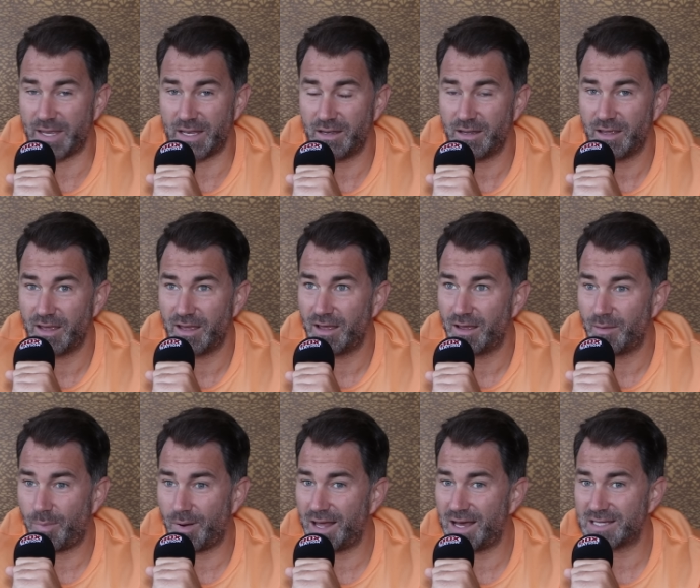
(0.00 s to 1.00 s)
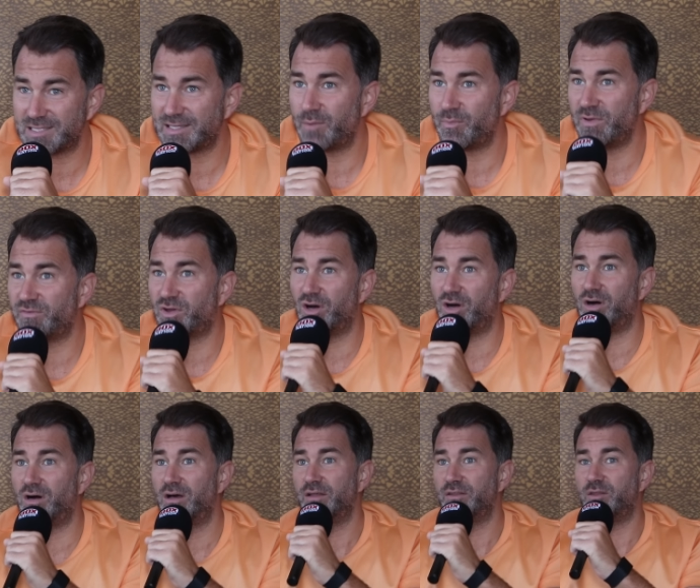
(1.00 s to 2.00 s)
mean, plus then we've
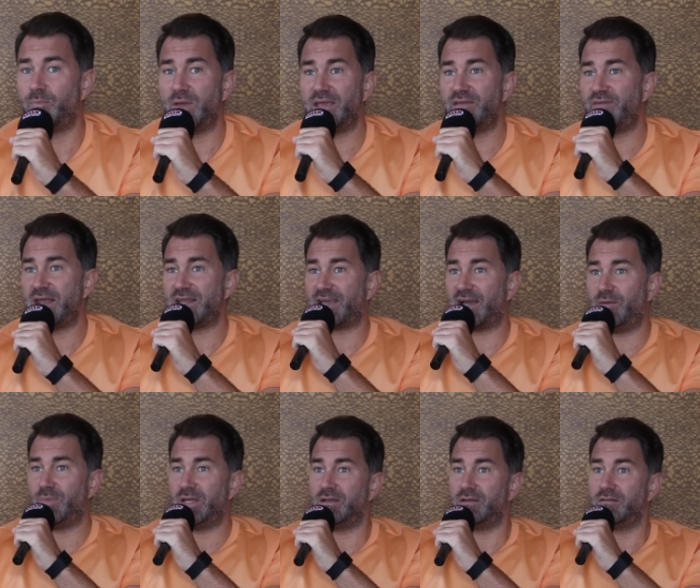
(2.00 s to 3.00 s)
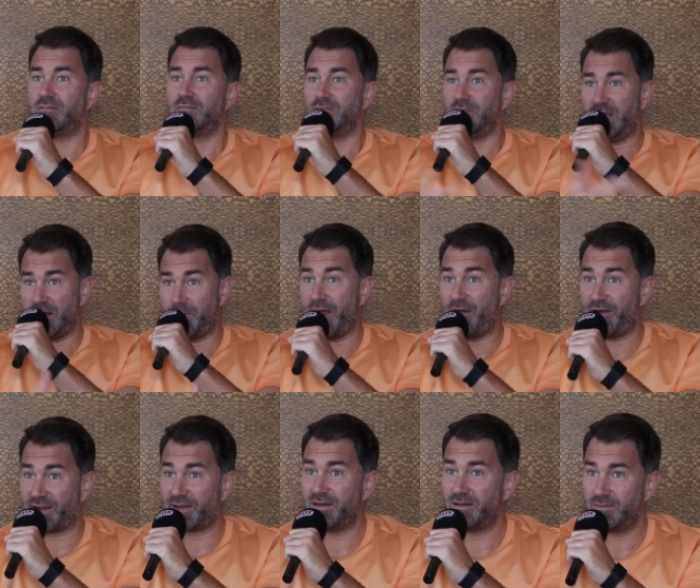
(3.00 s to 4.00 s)
got the big event coming in
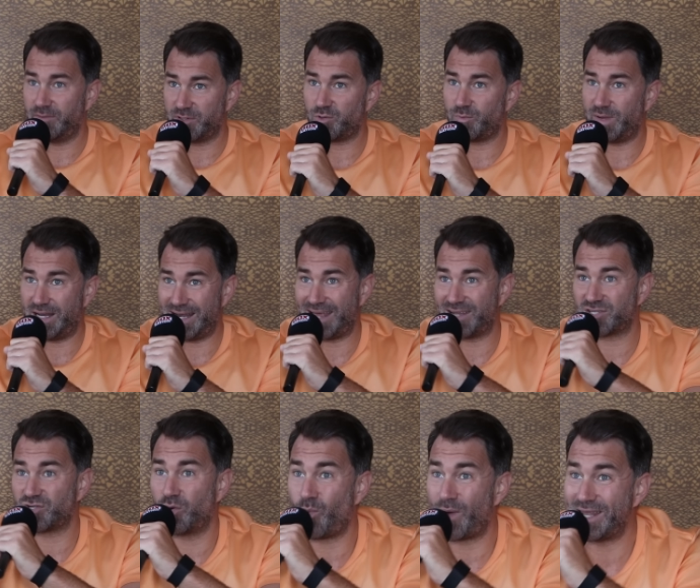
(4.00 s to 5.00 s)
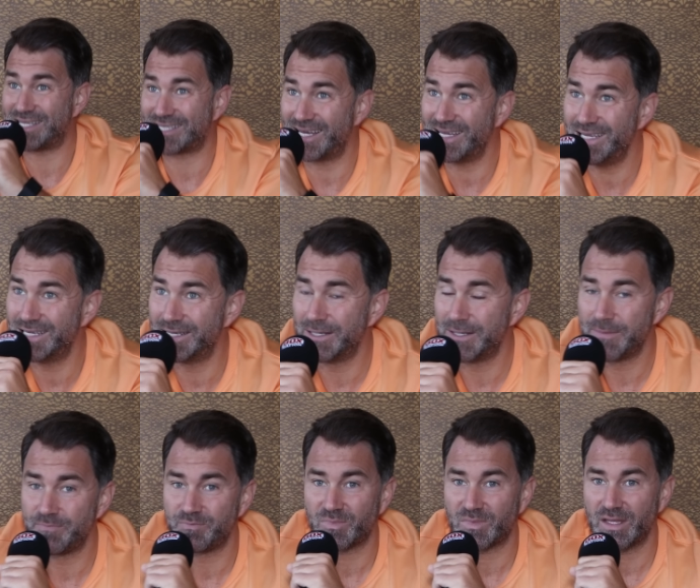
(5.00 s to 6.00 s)
America, which will be announced on Wednesday,
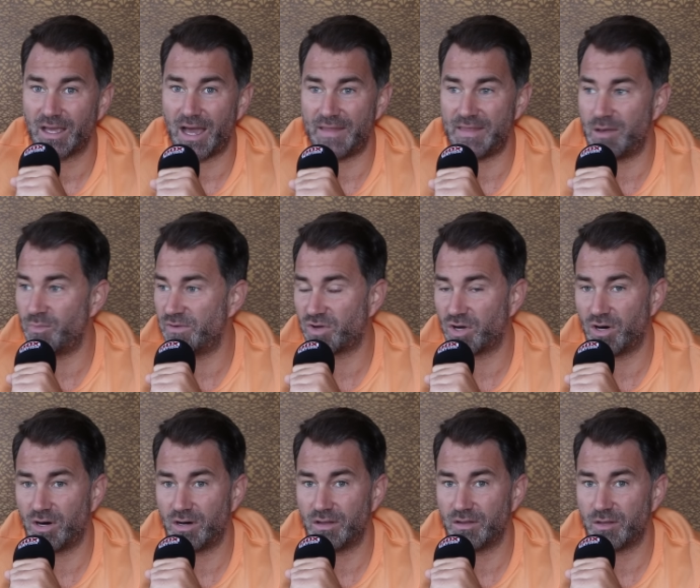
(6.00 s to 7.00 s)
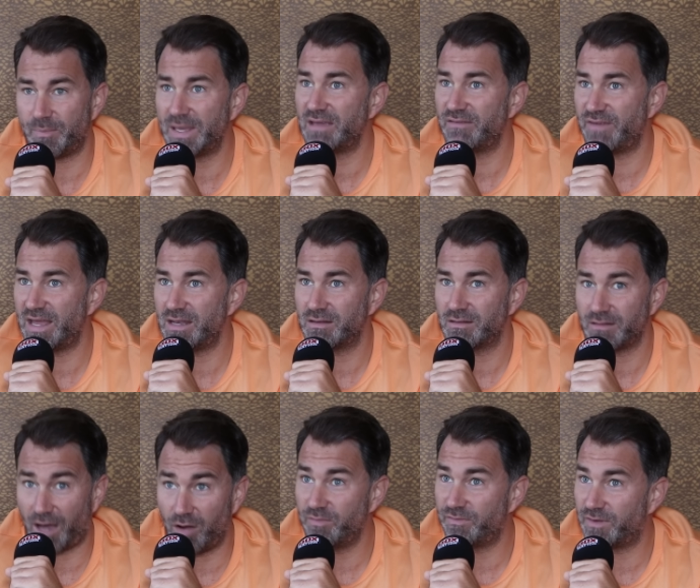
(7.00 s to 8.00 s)
and then we've got the big event
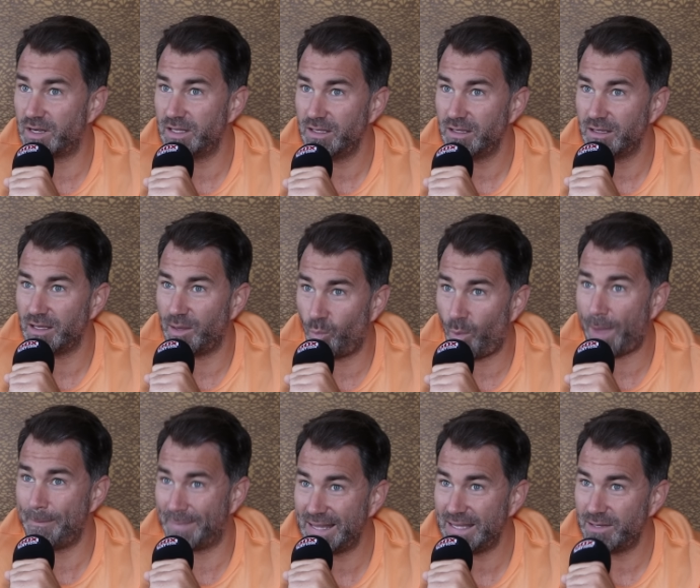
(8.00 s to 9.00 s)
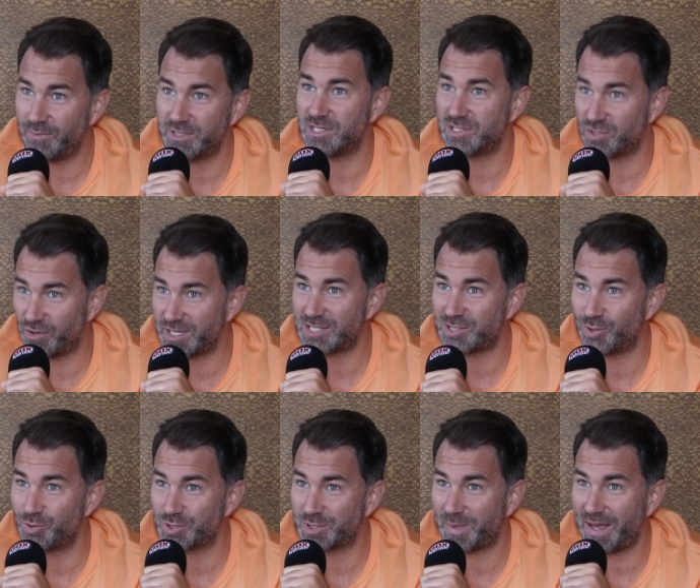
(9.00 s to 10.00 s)
hopefully in Wembley, which he's already
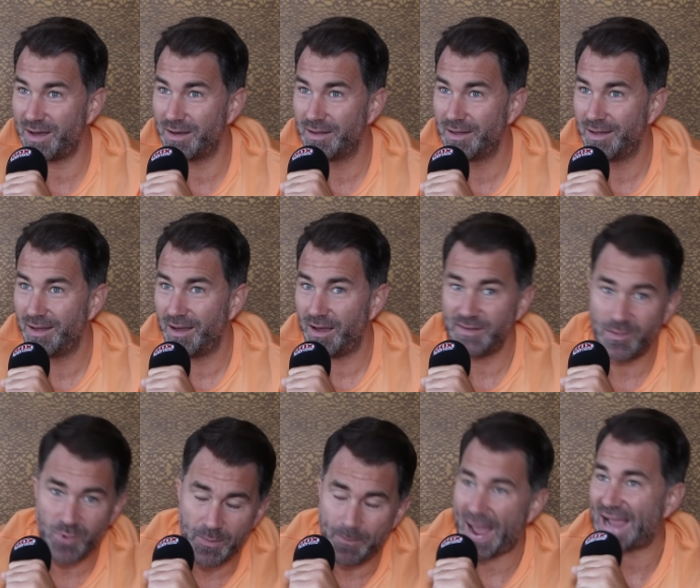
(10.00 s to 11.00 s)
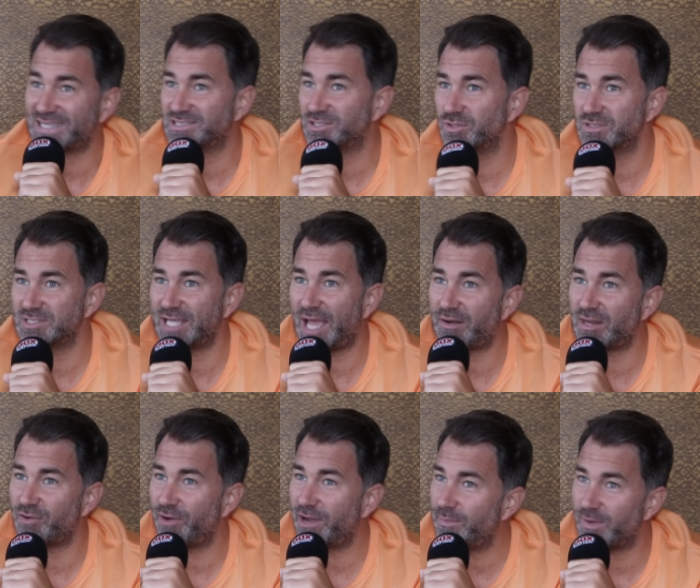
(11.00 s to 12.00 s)
talked about and then we're back to Saudi
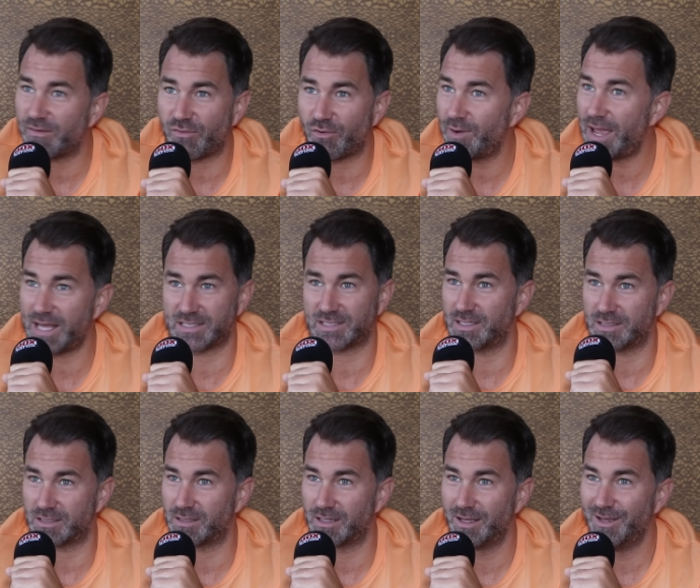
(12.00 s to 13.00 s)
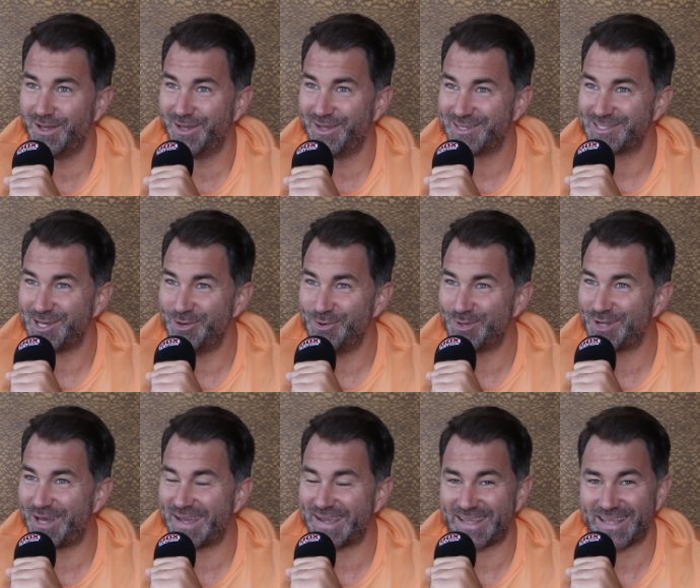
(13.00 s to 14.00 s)
Arabia for Riyadh season. So
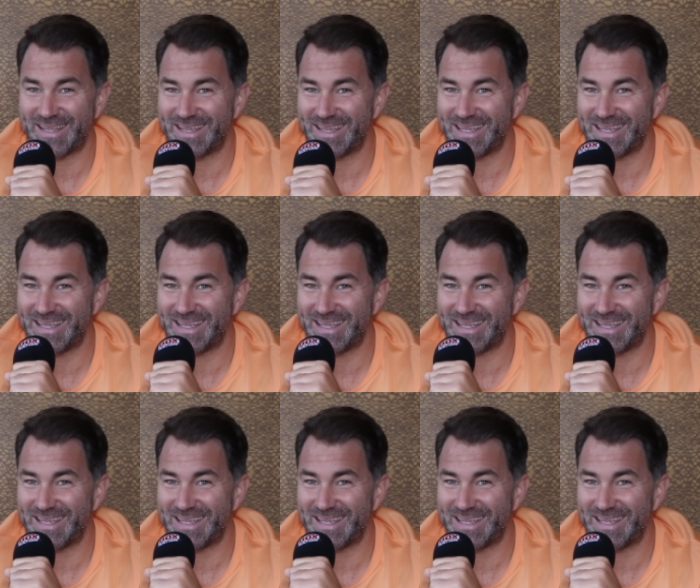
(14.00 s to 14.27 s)
like,